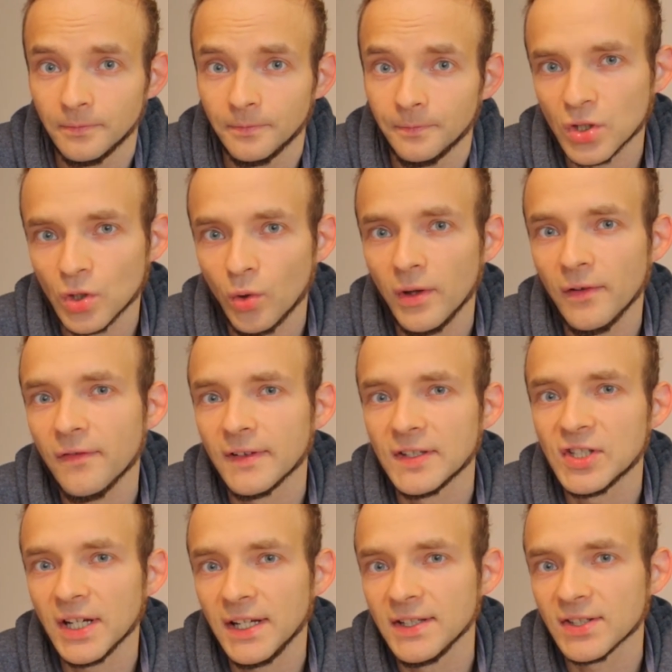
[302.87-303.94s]
So if a
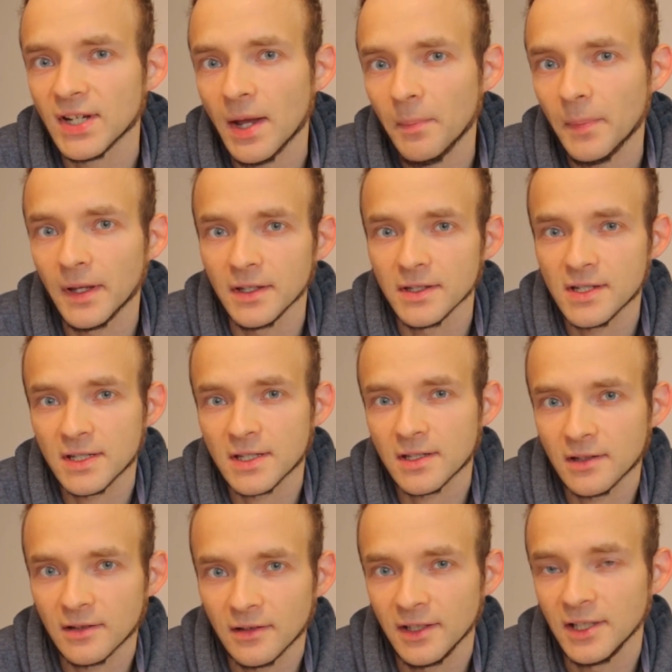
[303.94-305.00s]
change happens,
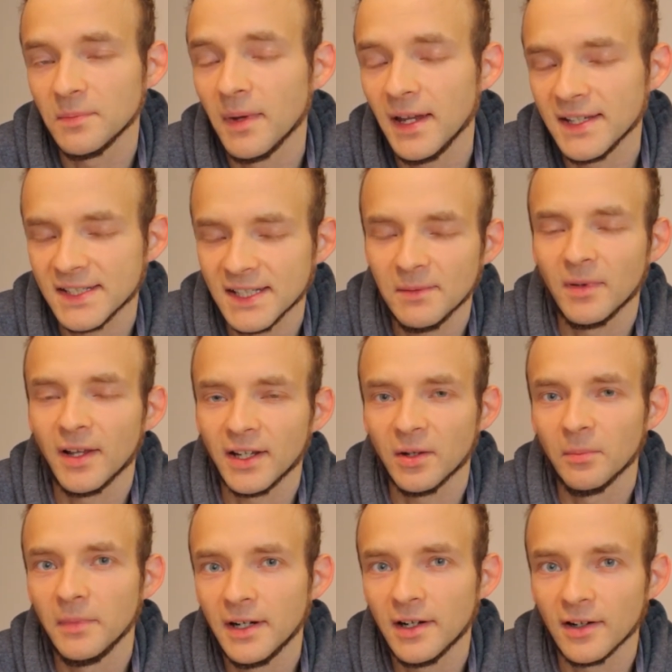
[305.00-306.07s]
it may seem like a
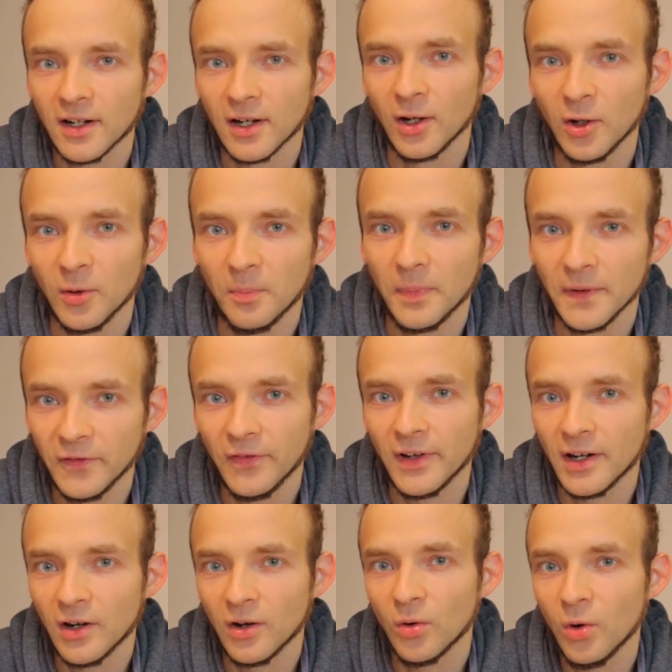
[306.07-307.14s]
miracle, but
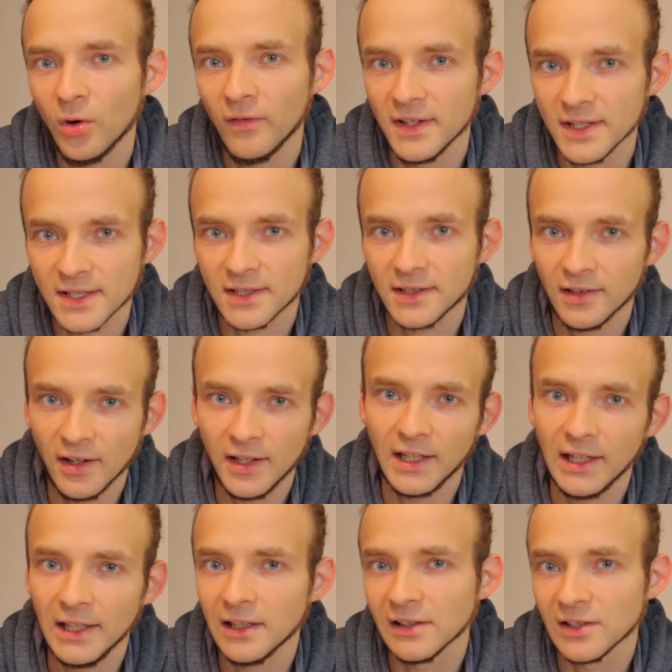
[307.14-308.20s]
there are always tiny
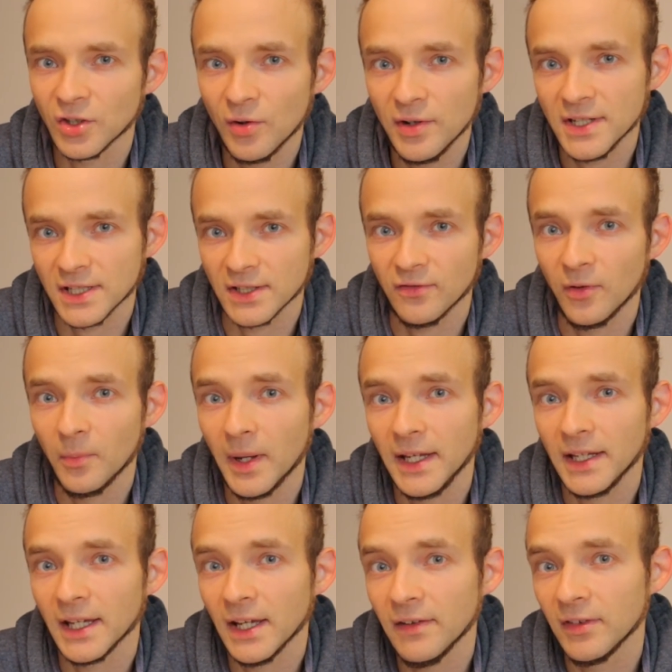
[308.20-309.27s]
little choices we
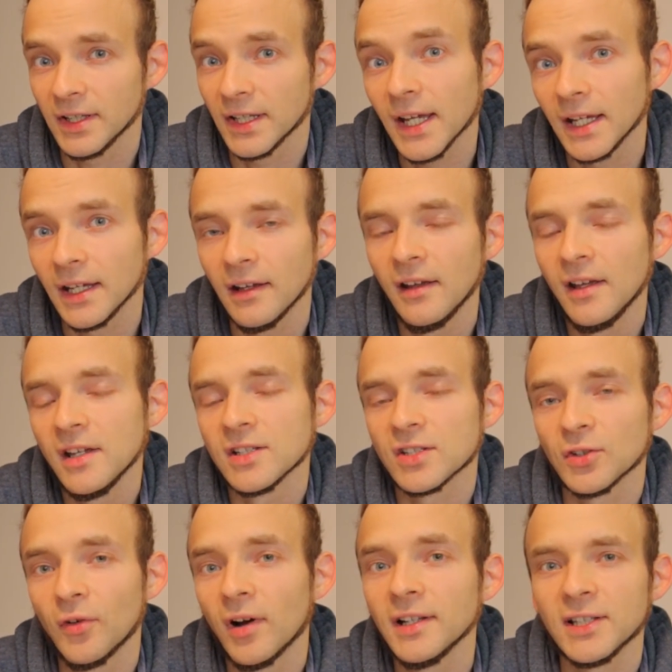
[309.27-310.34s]
make every day,
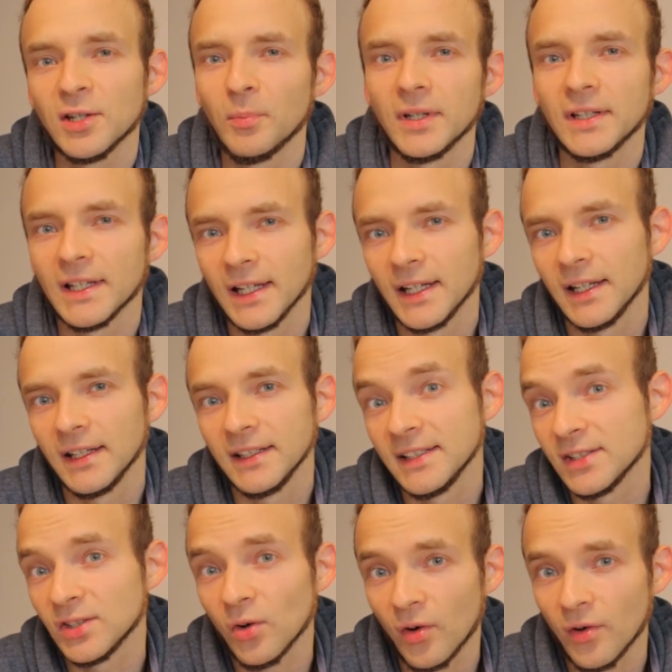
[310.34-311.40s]
so ultimately it
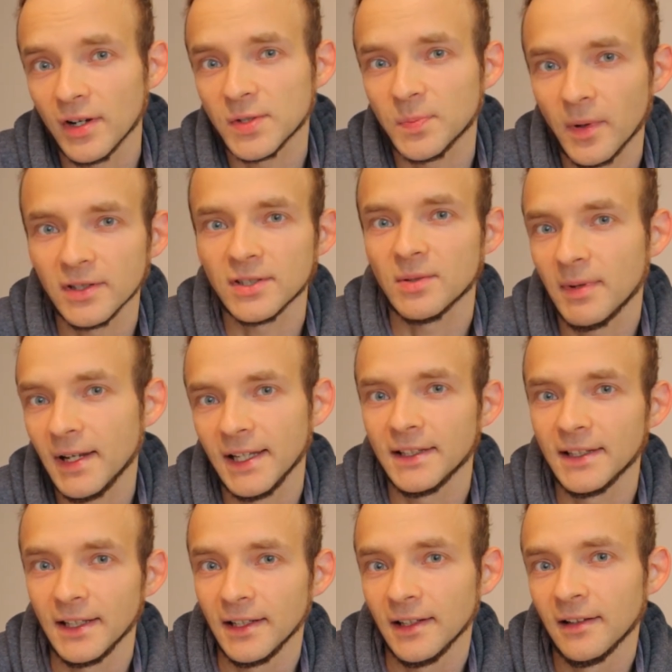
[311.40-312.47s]
is your
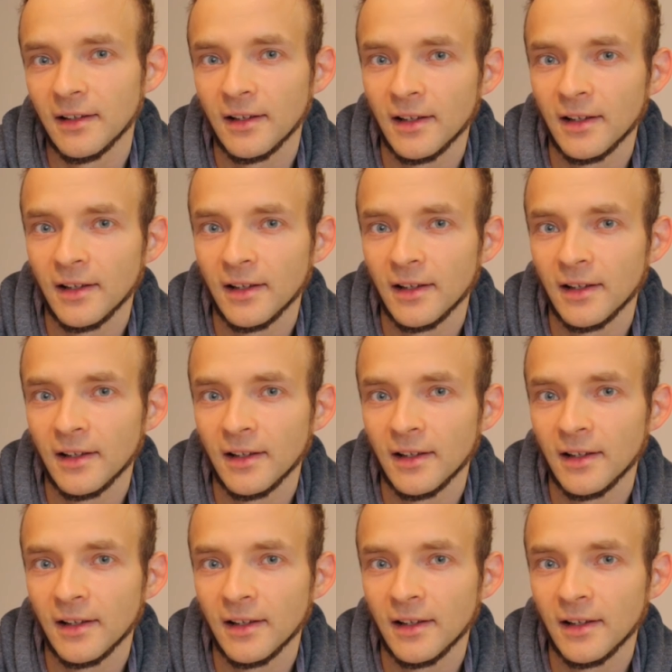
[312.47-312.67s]
responsibility.